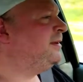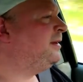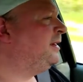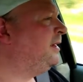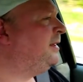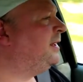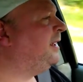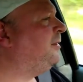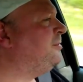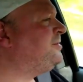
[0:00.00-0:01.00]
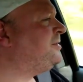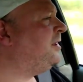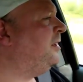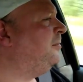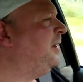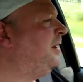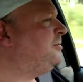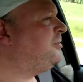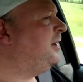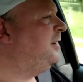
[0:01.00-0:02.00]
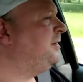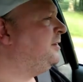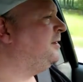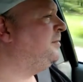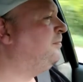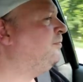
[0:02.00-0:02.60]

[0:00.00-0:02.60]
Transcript: and I was all about trying to